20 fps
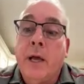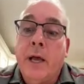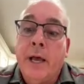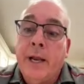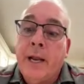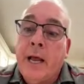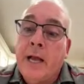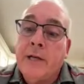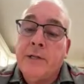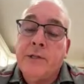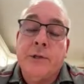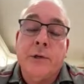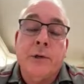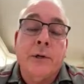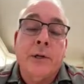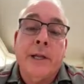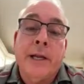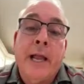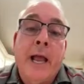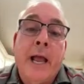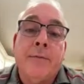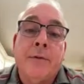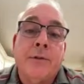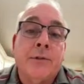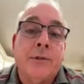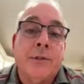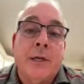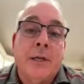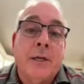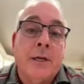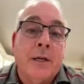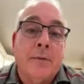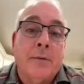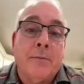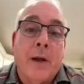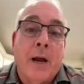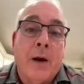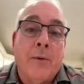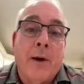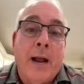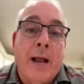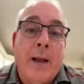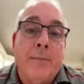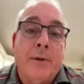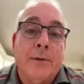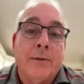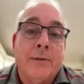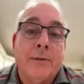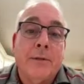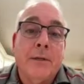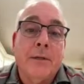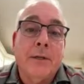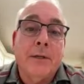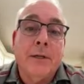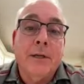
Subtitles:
and I certainly haven't seen it in my rabbits.